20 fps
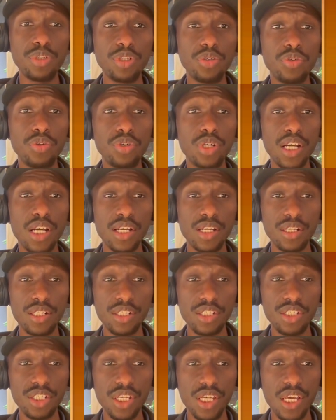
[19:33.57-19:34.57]
go
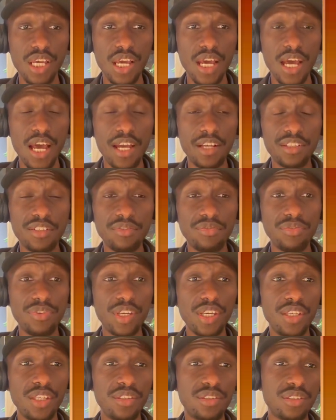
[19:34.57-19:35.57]
and
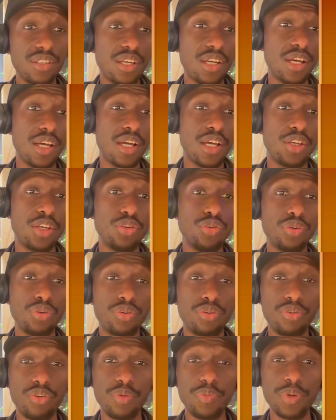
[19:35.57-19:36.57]
activate your
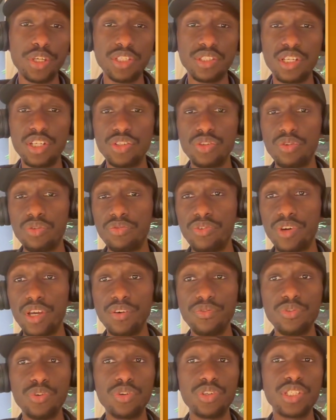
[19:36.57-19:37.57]
Chrome extension of
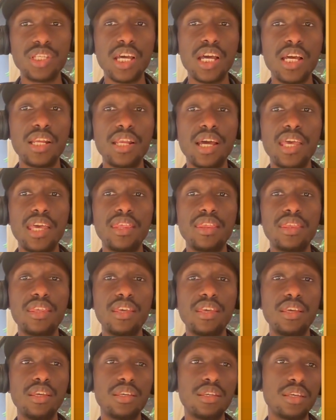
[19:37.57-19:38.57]
Firefox. And I
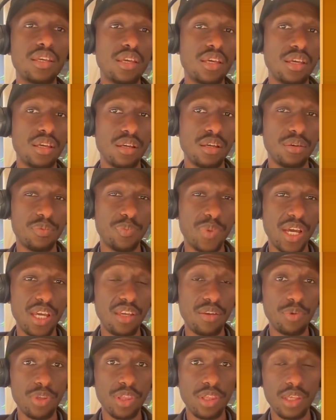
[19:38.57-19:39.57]
think
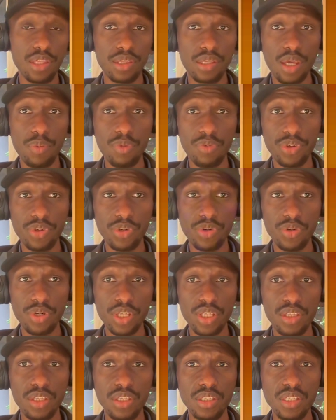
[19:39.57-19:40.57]
by the time of
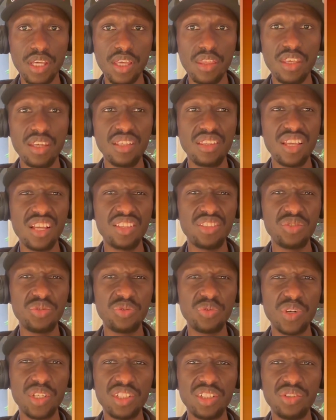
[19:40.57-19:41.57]
recording this, I think that's
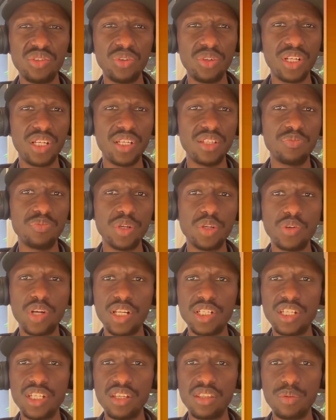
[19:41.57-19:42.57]
$20, but you
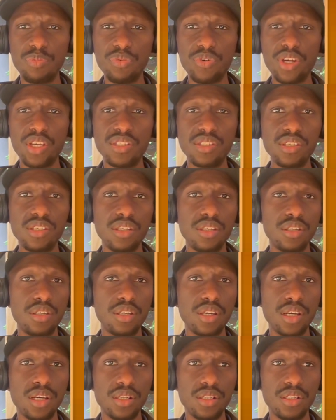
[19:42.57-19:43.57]
can check the pricing,
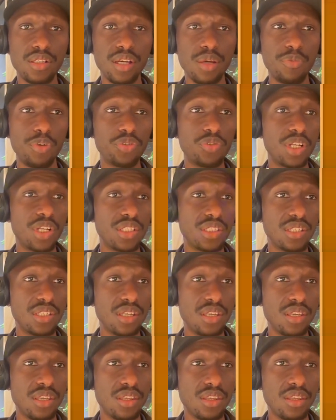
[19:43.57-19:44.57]
and I'm not gonna
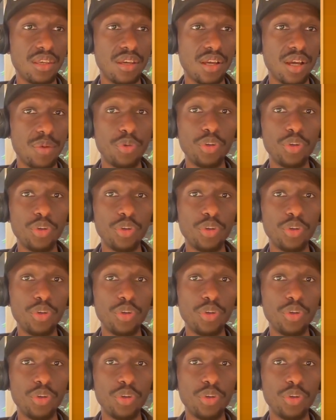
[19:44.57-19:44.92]
stay there. I'm